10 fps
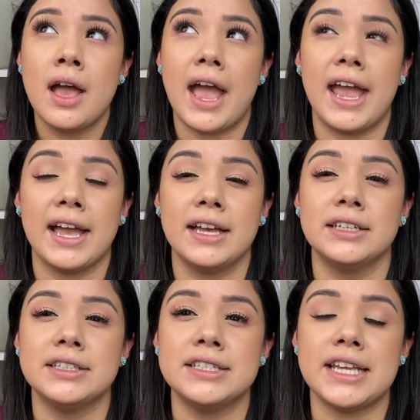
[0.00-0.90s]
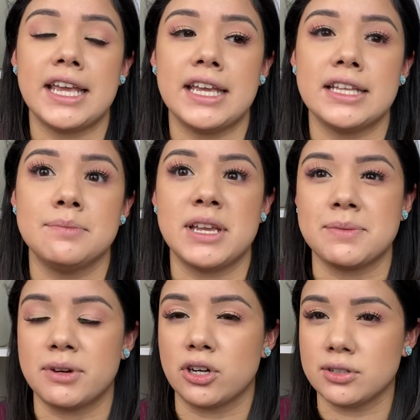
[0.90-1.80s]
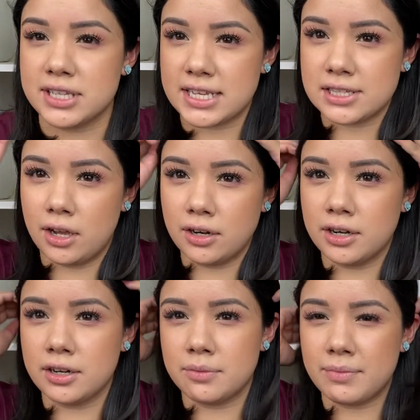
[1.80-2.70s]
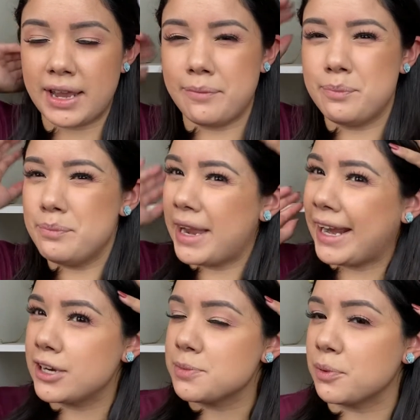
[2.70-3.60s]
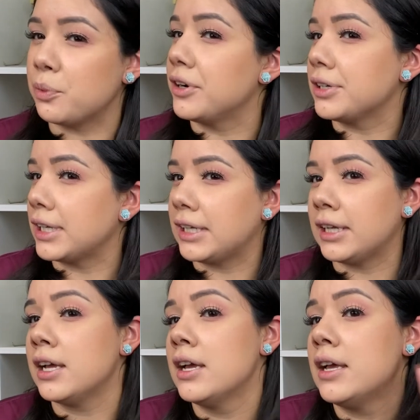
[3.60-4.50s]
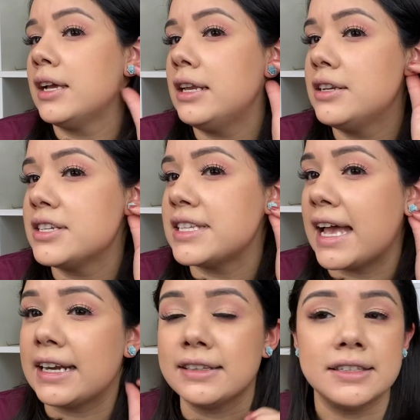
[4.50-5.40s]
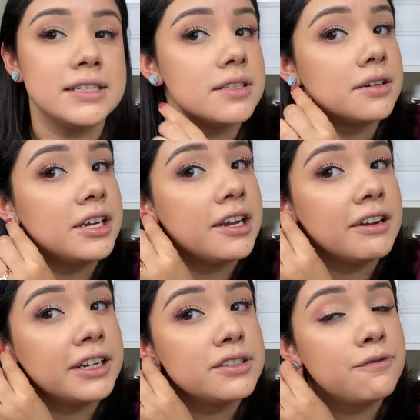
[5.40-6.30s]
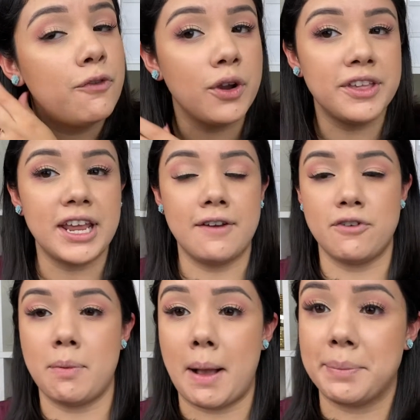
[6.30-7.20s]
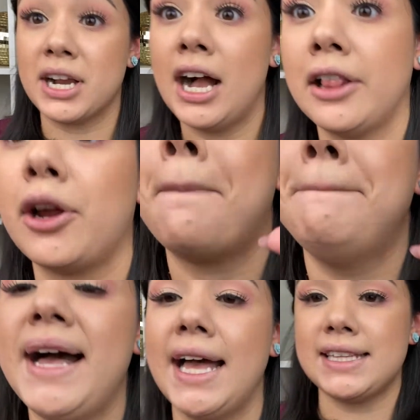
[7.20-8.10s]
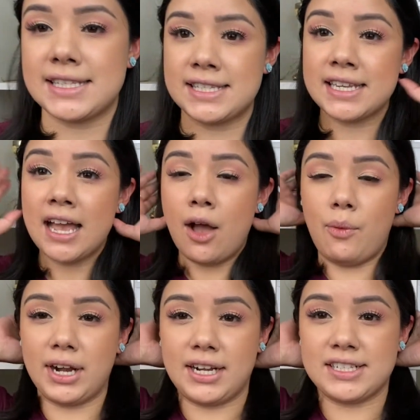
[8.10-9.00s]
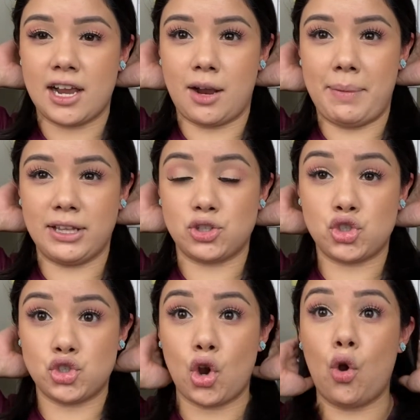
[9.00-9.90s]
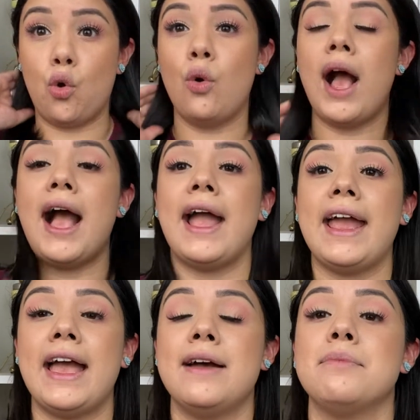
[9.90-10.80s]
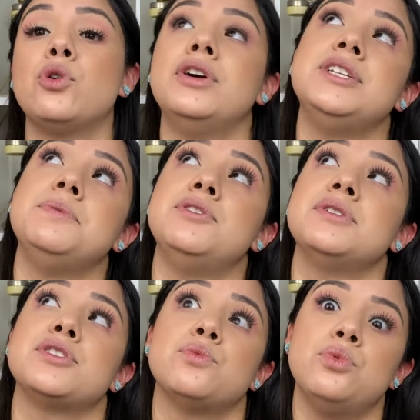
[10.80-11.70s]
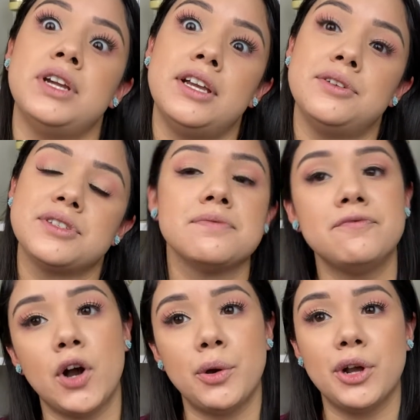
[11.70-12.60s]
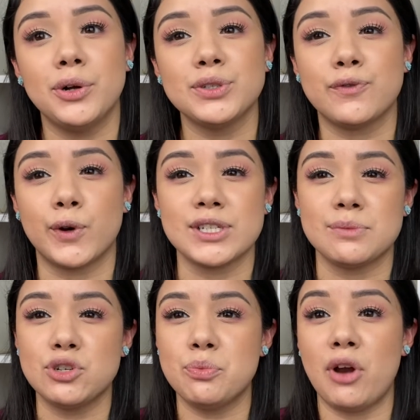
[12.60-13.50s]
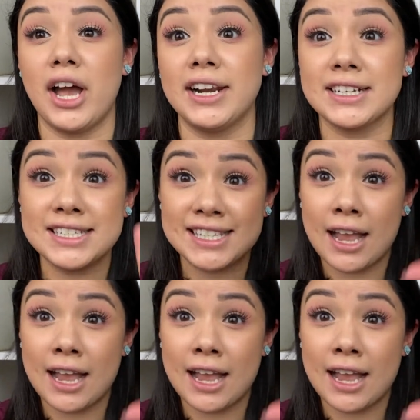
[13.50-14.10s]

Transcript: and it makes my curls last longer. My hair's been weird lately. And I just added these little earrings for the day for a pop of color, but wanted to talk about, so I am going to be doing some reels, some photos for some new products